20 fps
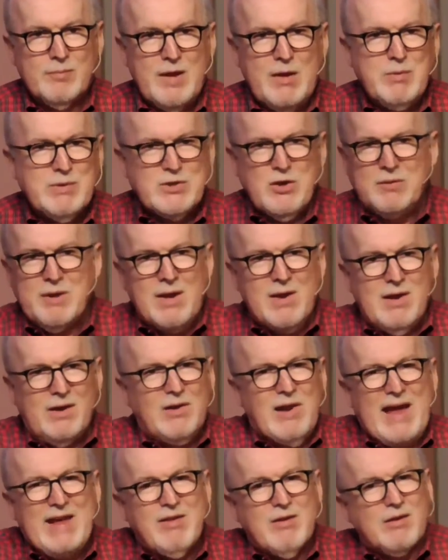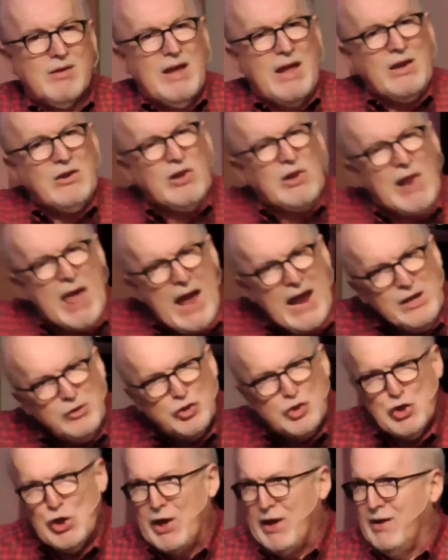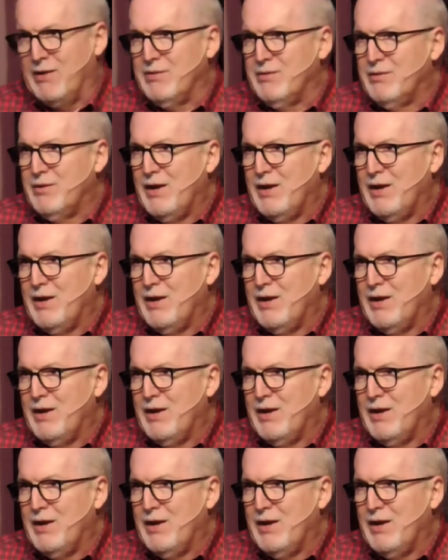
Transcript: He was like Elijah.